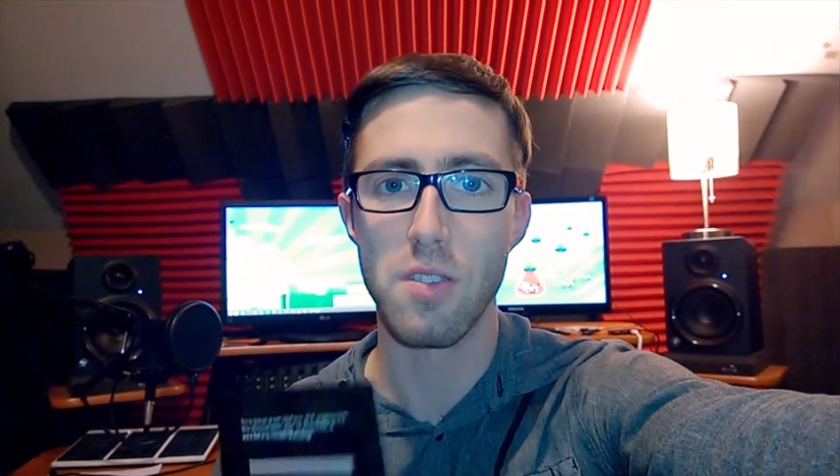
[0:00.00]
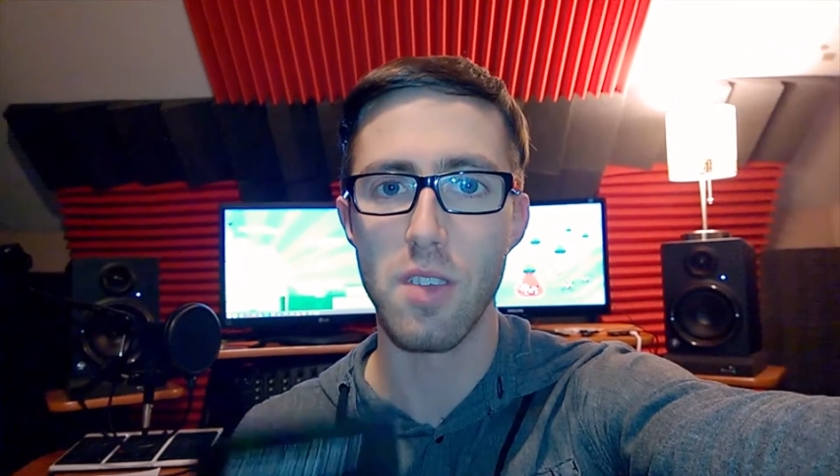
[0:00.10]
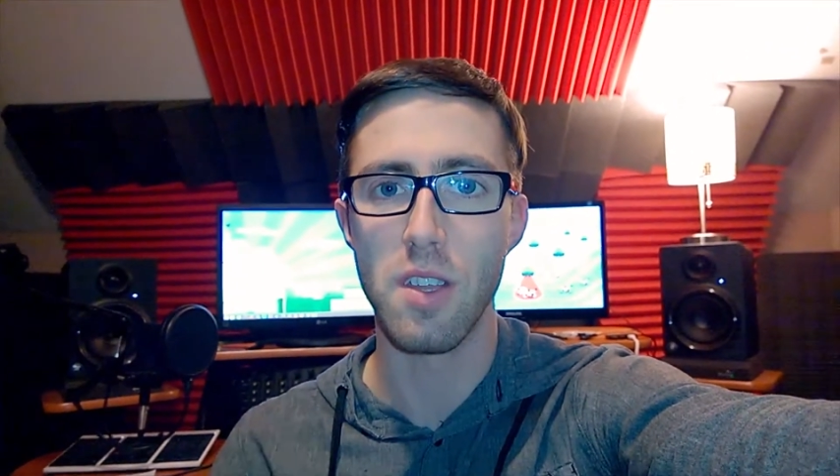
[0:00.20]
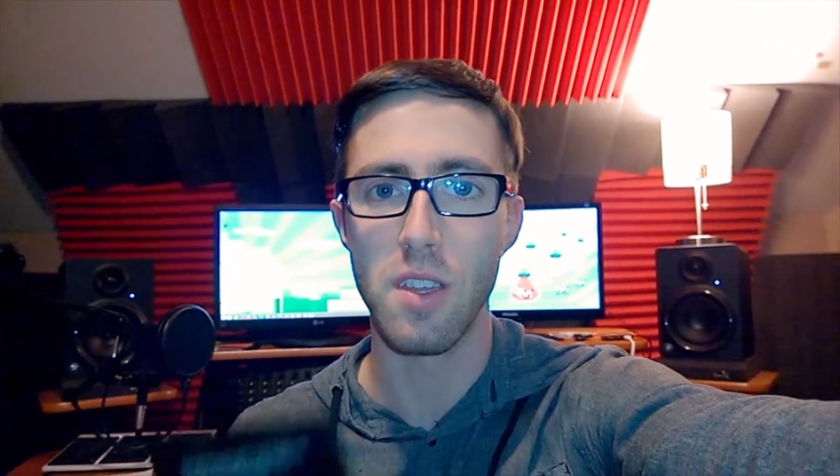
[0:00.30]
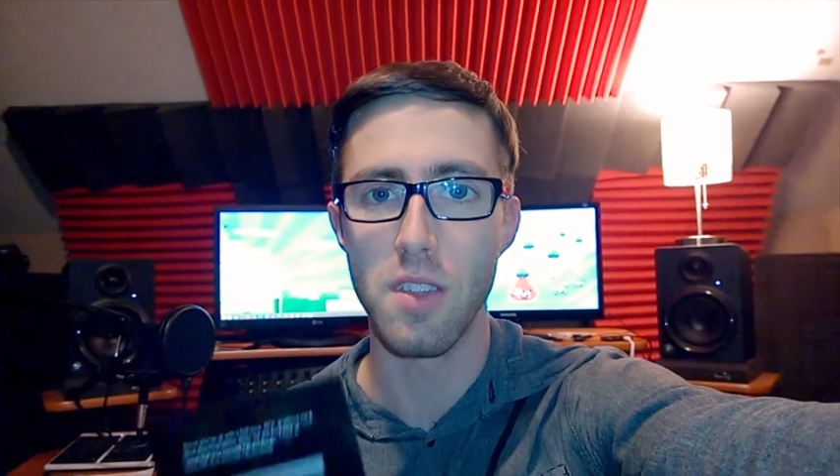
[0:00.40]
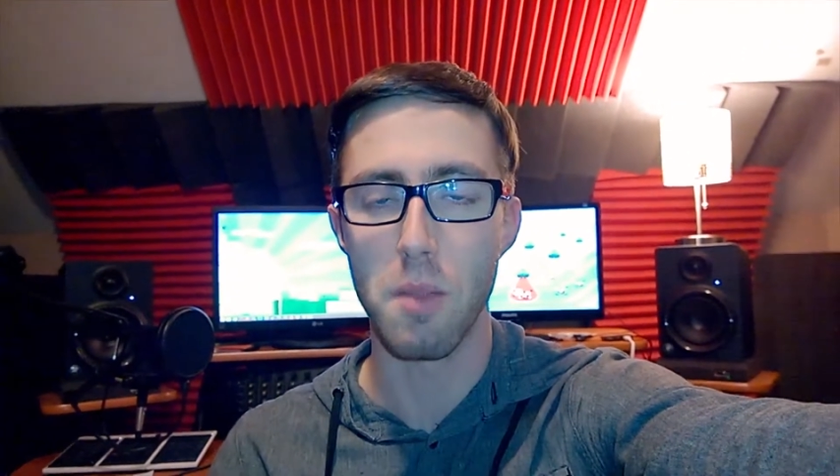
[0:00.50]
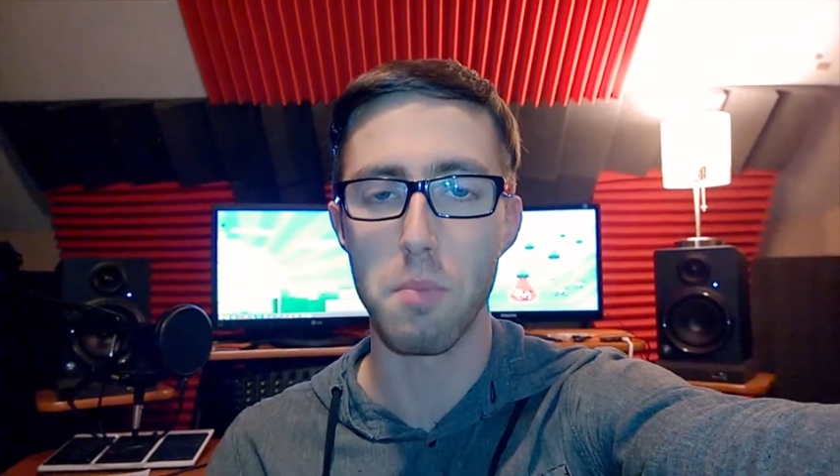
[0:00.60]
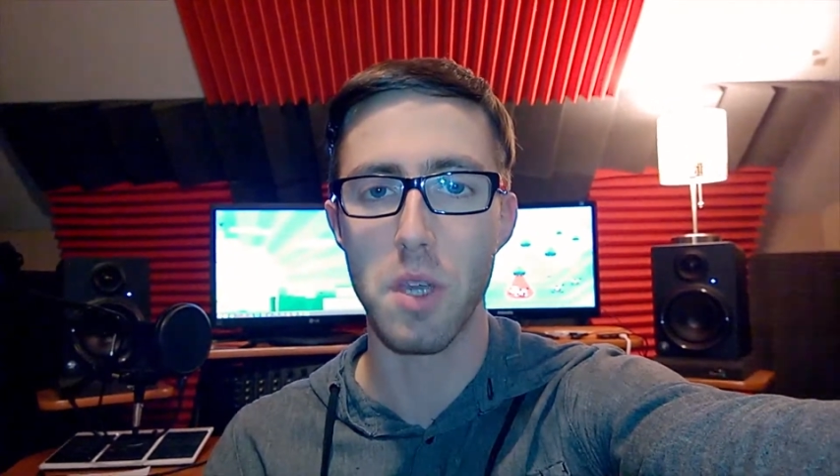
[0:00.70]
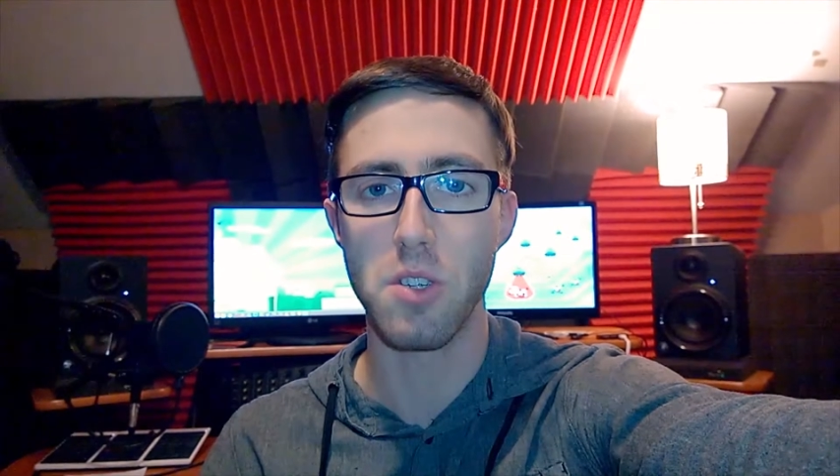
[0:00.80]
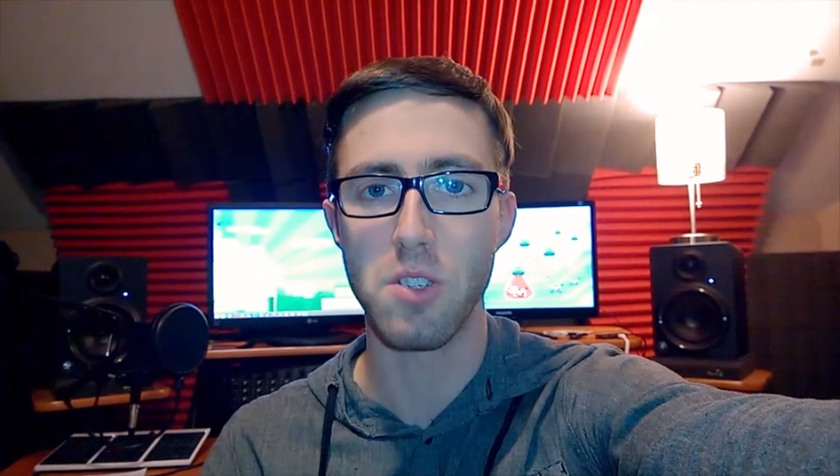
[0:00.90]
sending that
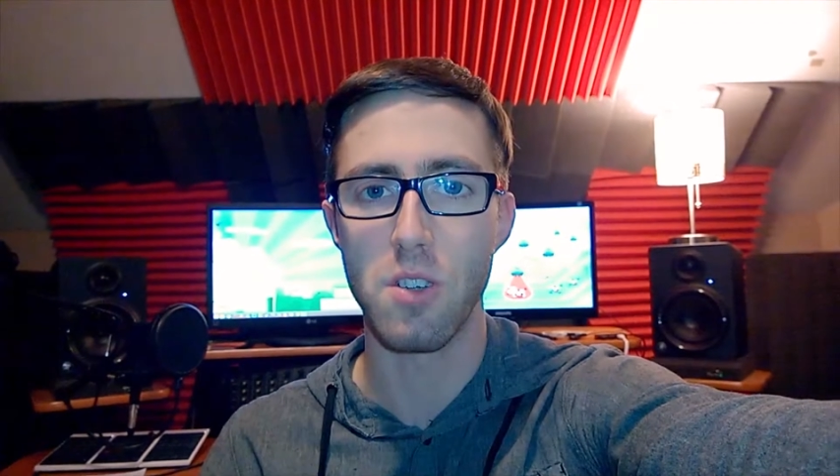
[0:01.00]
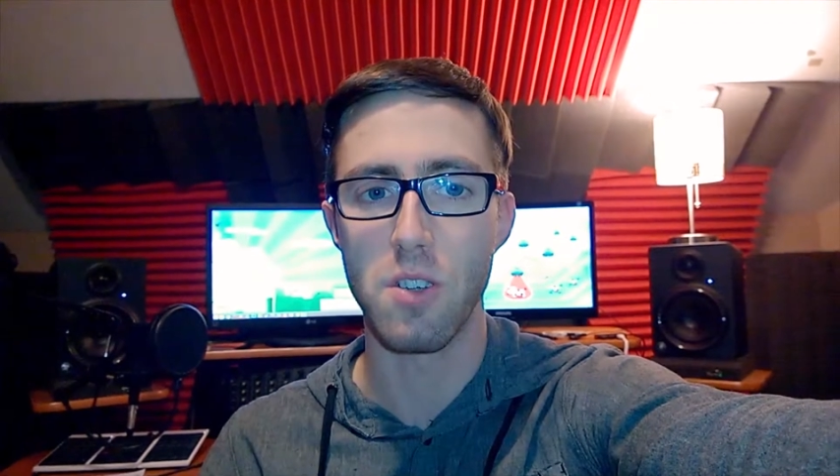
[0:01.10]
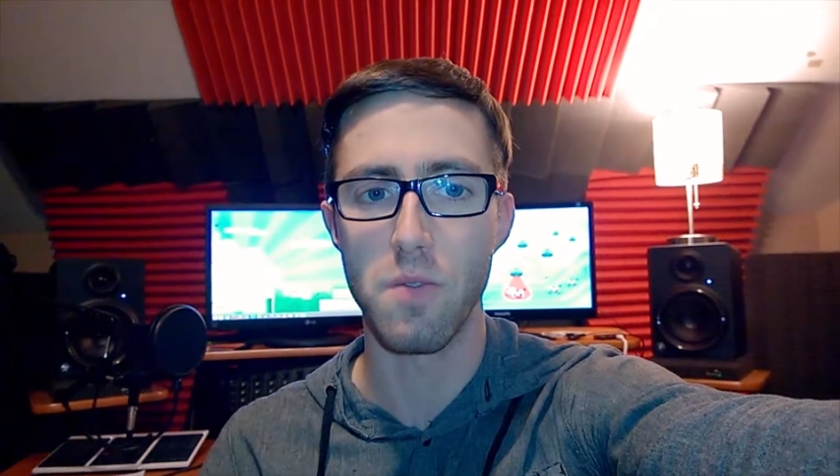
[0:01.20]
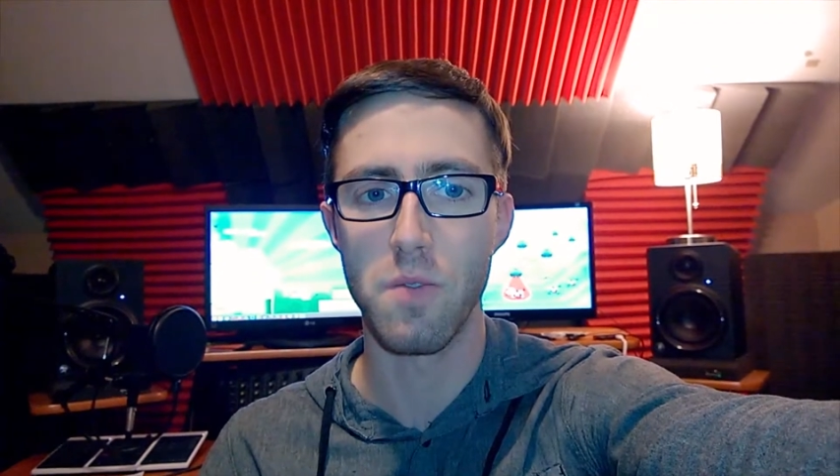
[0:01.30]
picture